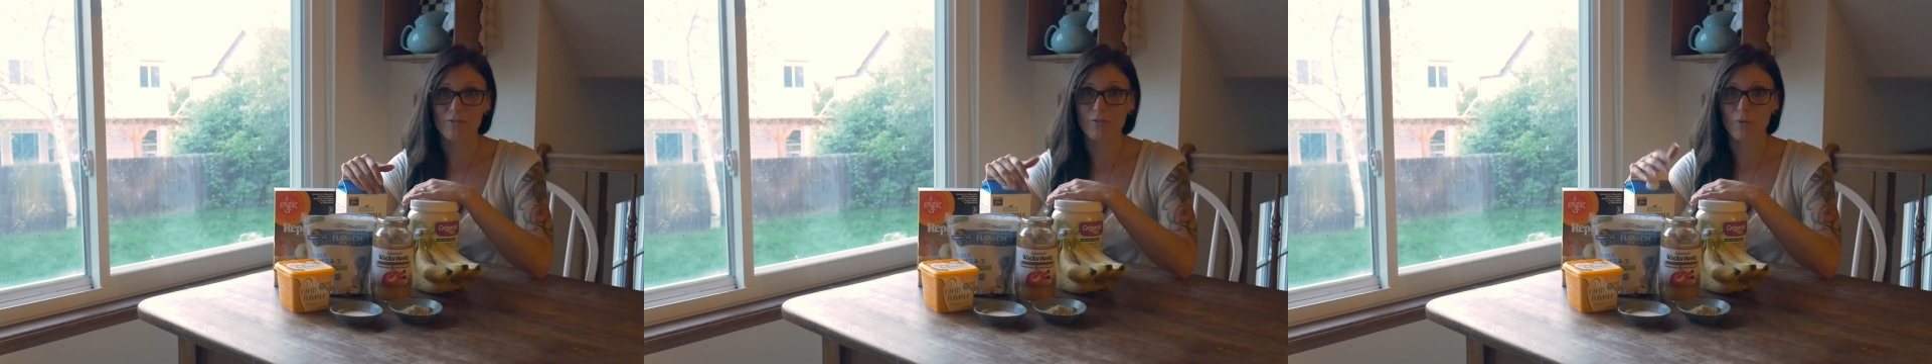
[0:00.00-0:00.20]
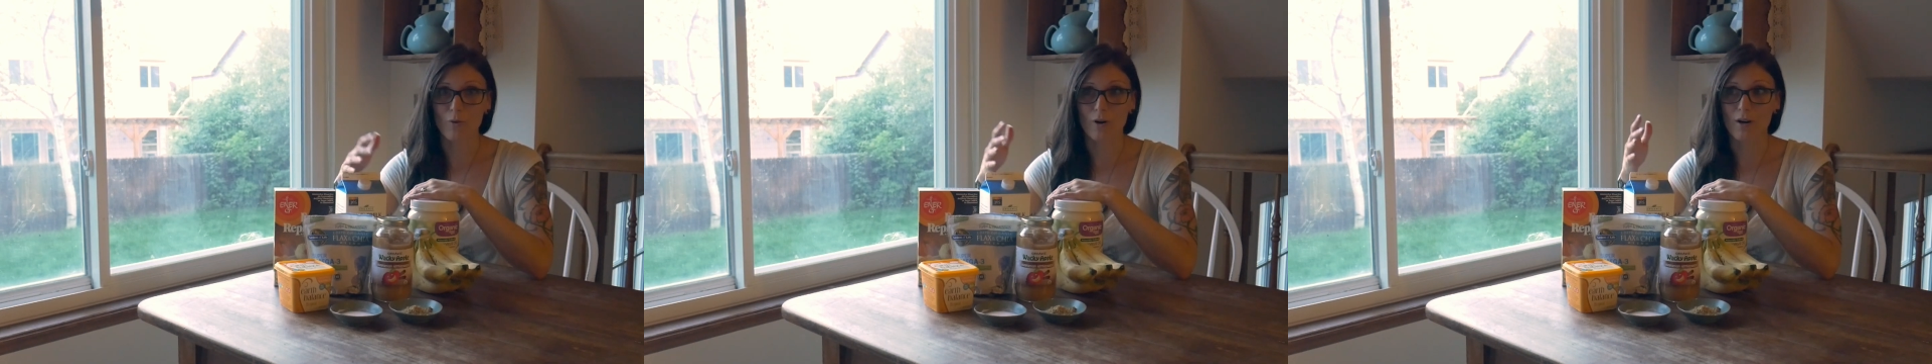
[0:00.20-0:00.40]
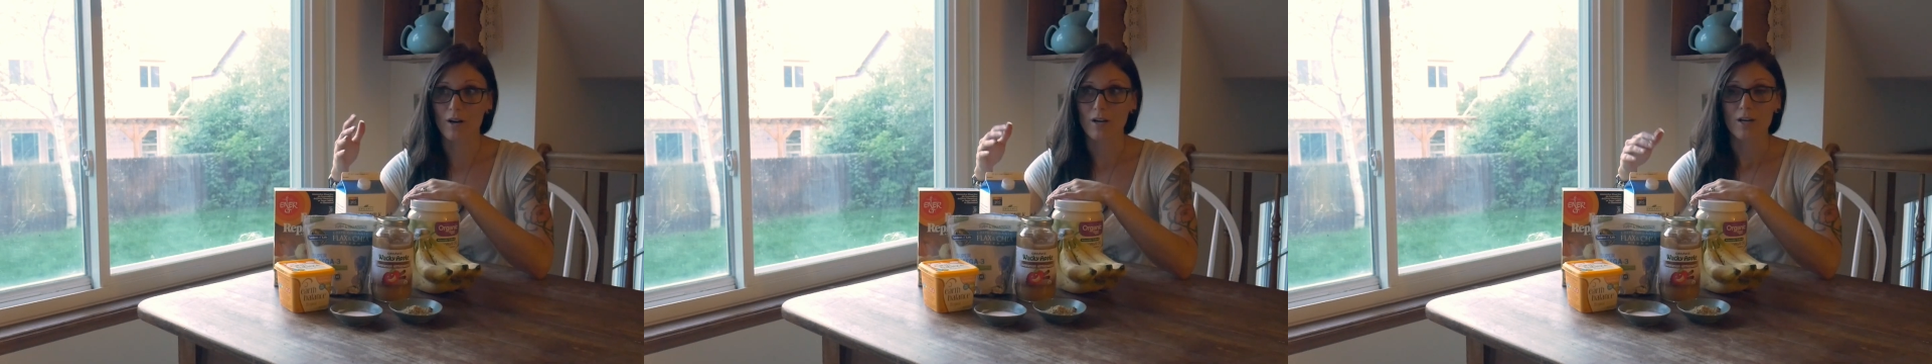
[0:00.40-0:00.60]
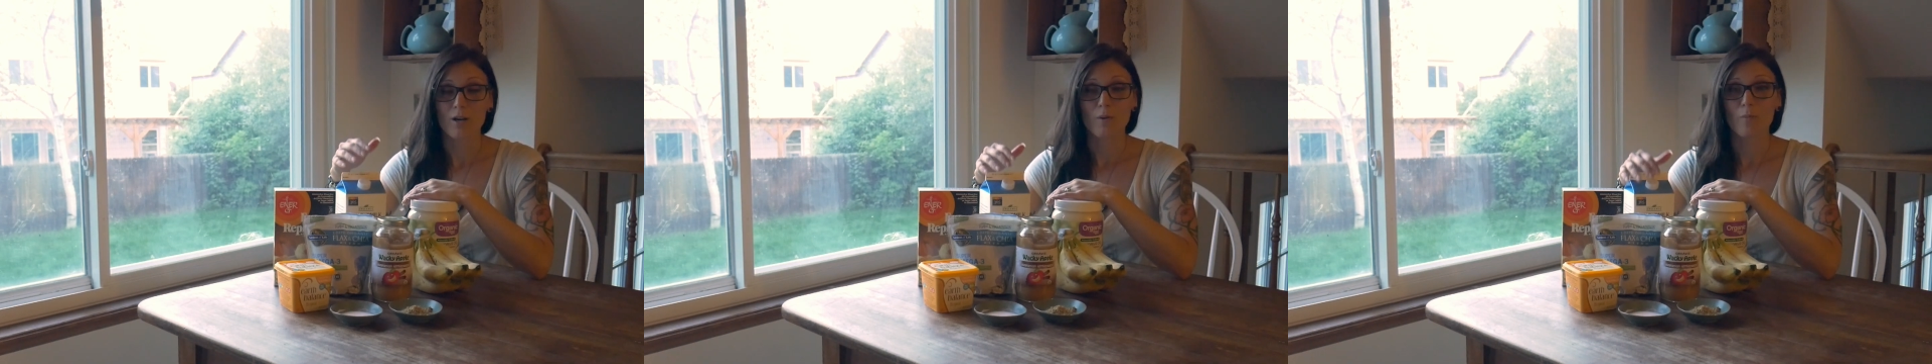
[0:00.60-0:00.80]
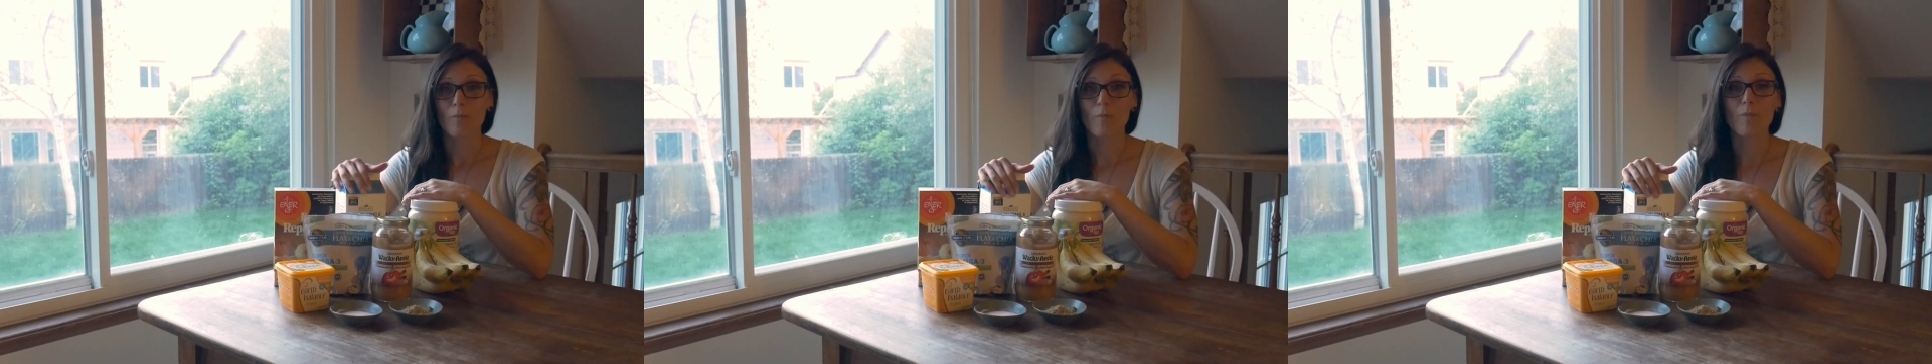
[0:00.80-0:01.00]
for
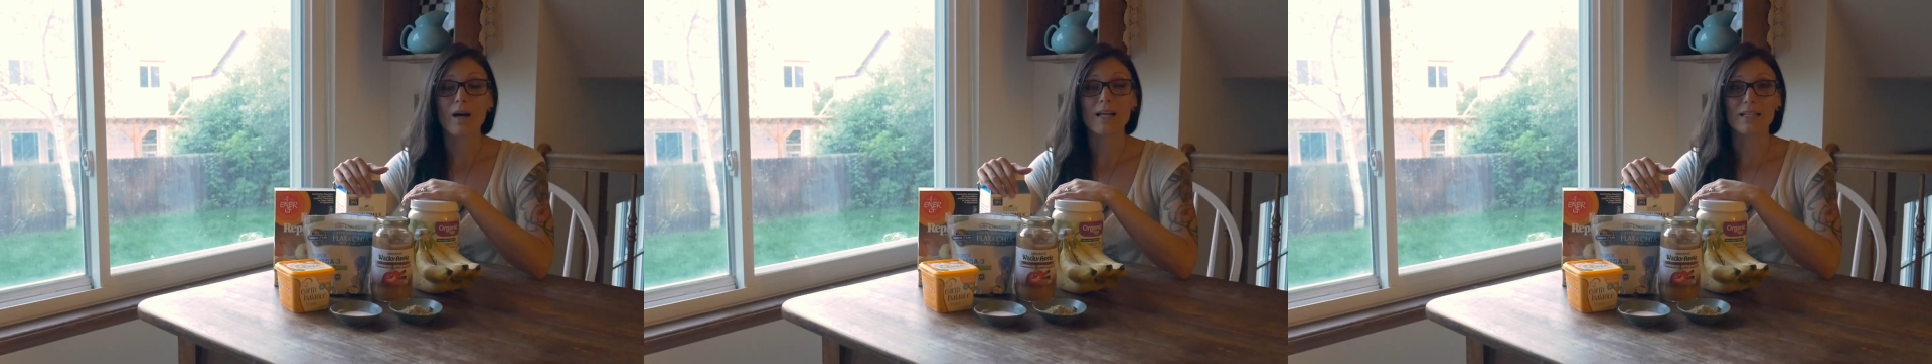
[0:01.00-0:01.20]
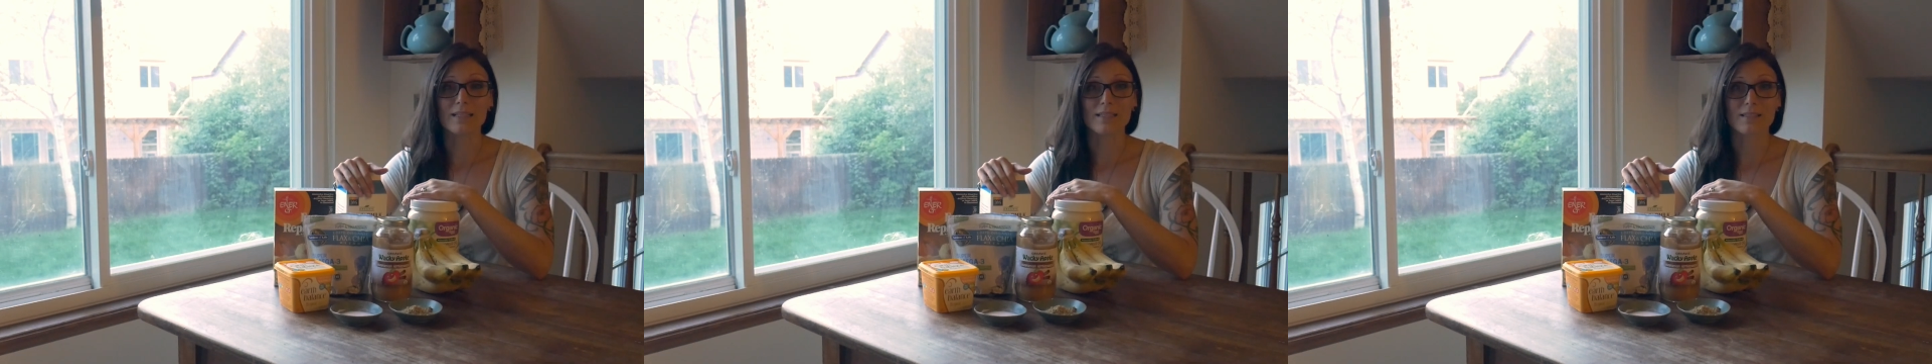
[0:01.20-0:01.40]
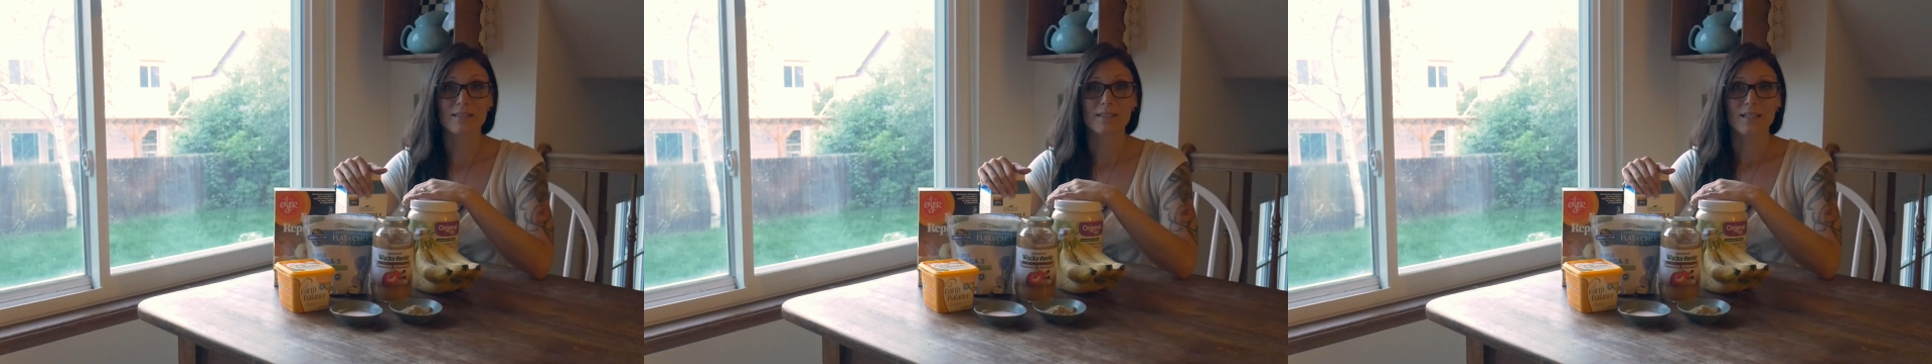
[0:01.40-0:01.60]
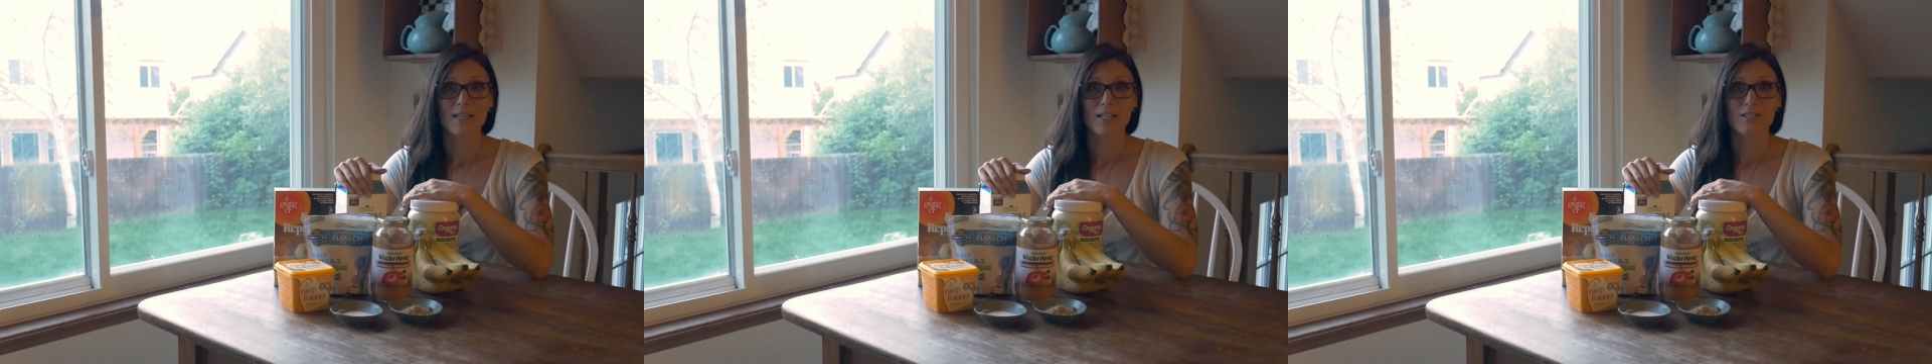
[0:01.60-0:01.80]
months.